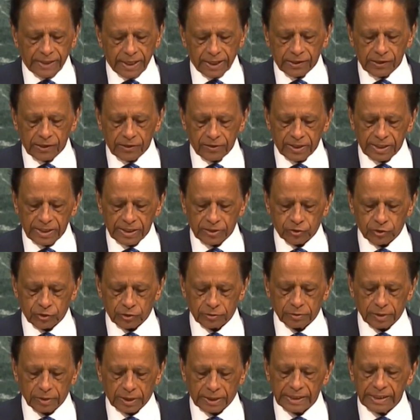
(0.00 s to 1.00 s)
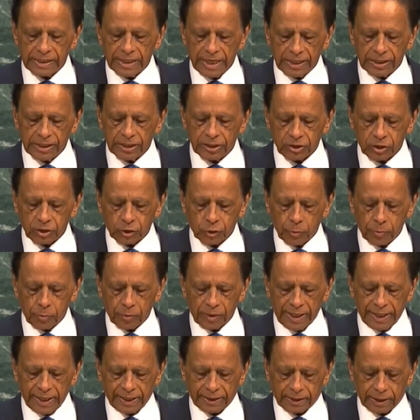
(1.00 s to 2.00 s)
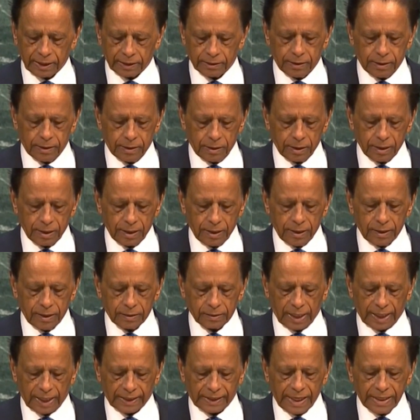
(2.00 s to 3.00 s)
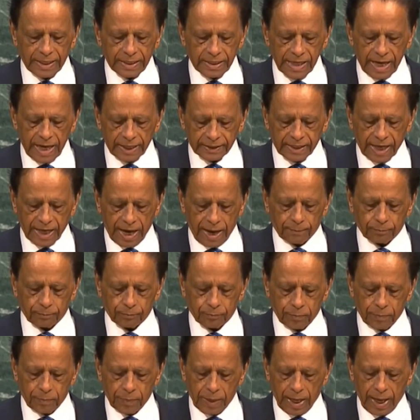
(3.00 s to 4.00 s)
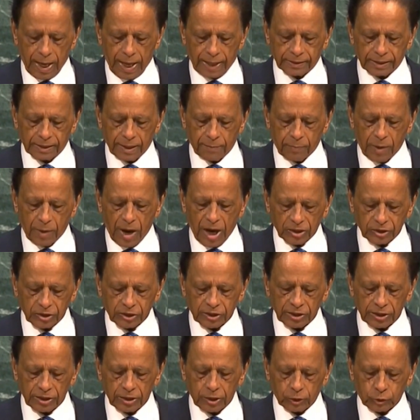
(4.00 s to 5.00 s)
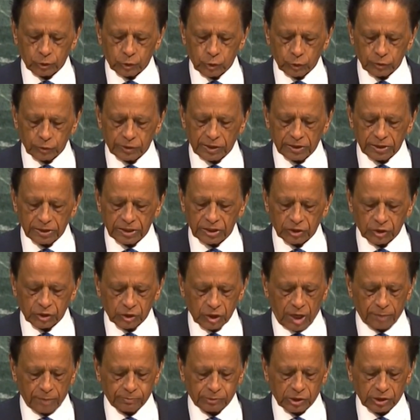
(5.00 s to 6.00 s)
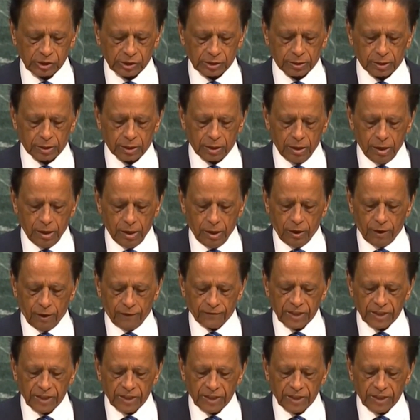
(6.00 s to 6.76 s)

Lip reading: That declaration clearly stipulated that any attempt at the partial or total disruption